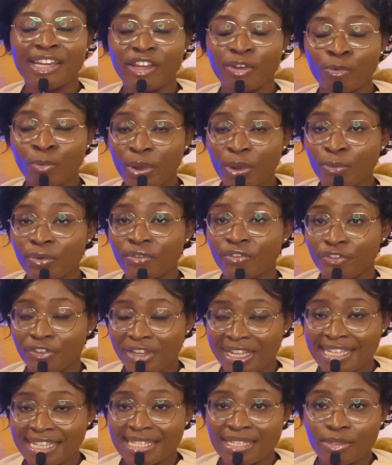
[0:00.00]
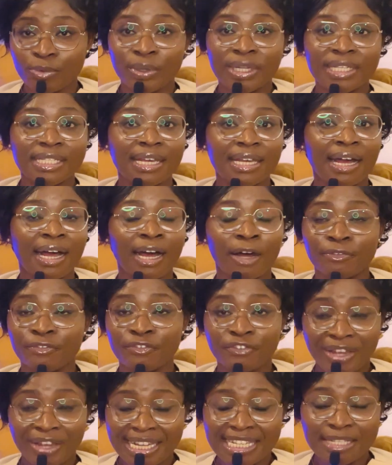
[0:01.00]
when we're faced with our
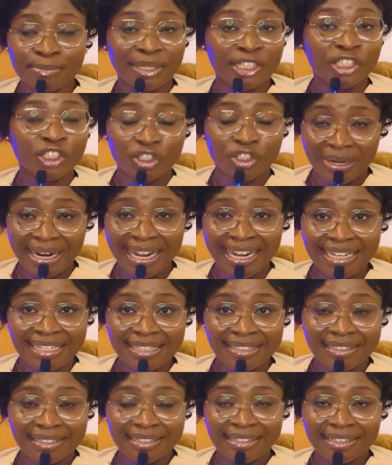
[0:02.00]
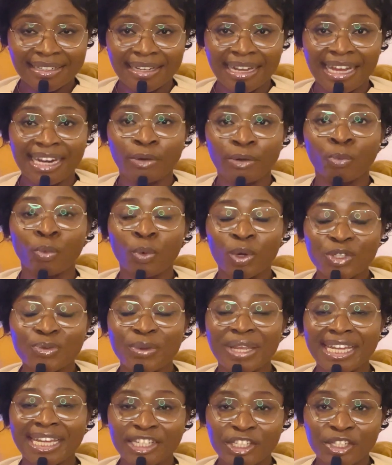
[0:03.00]
faith being tried and what
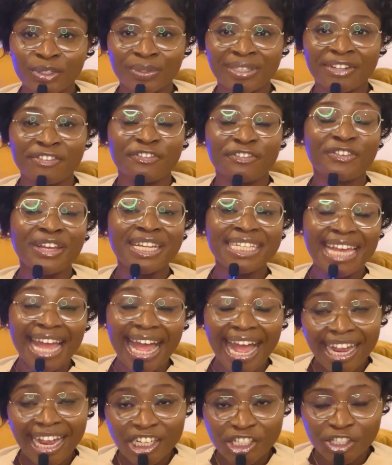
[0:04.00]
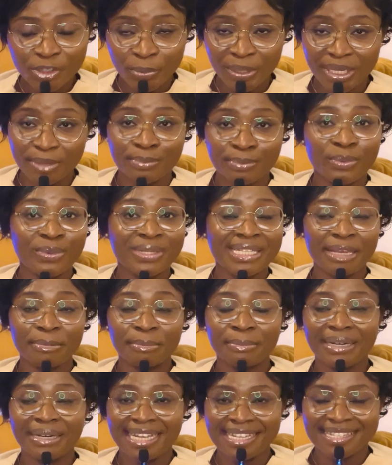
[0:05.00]
we can do, the faith action we can put in
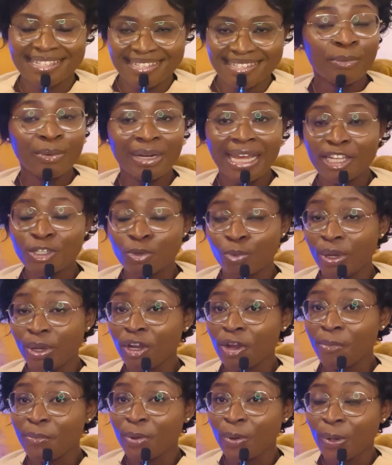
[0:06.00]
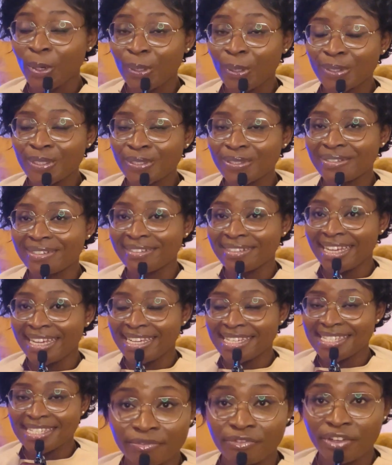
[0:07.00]
place. I would like to welcome you all to
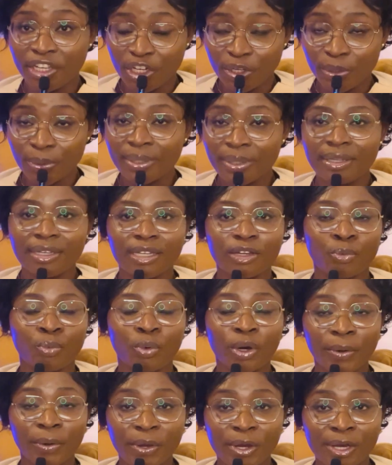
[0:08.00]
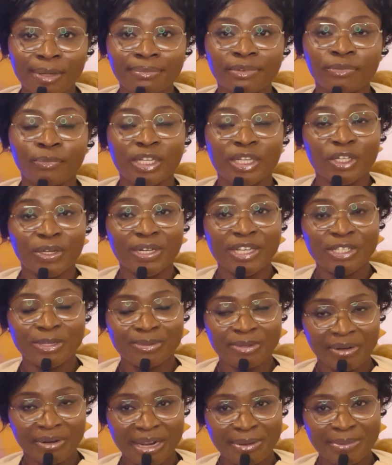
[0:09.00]
today's video. You're welcome, returning
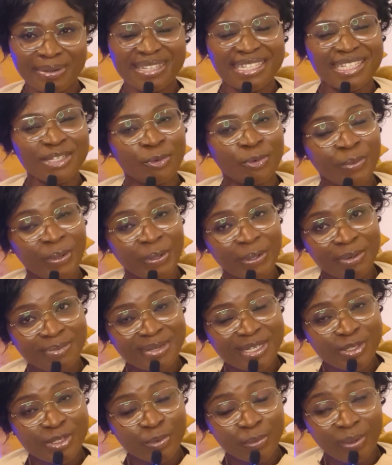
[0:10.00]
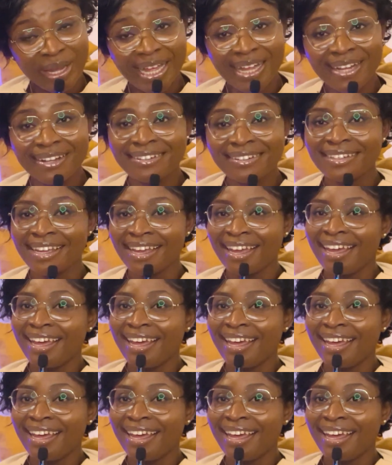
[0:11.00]
subscribers. You're welcome as well.